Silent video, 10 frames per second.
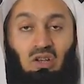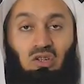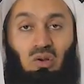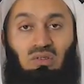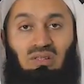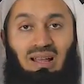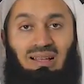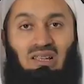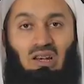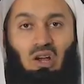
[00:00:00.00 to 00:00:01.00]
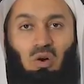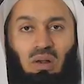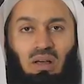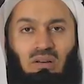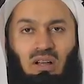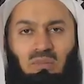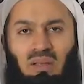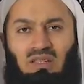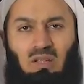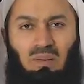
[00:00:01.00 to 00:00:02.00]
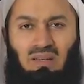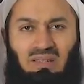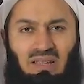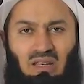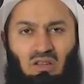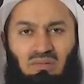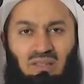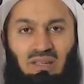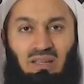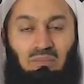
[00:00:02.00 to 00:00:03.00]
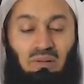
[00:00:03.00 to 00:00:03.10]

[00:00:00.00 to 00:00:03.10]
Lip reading: Don't just ask Allah, oh Allah, grant me a deep understanding of the deen.